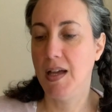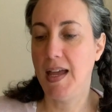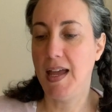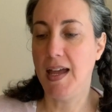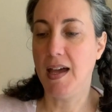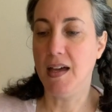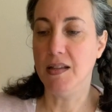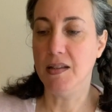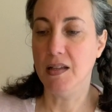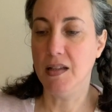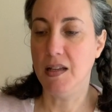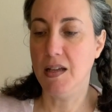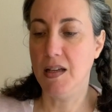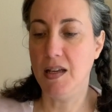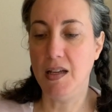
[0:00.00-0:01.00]
and
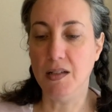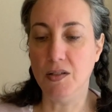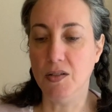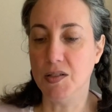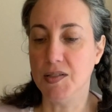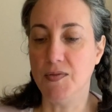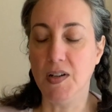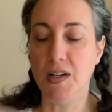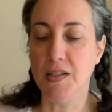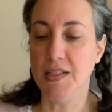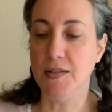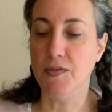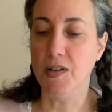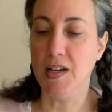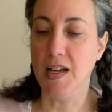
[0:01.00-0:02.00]
it looks very
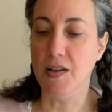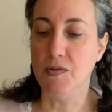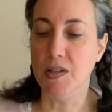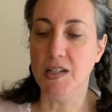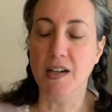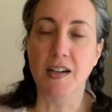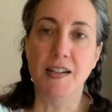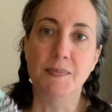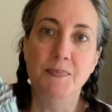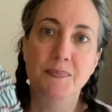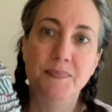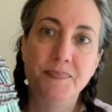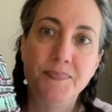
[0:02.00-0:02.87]
different every time.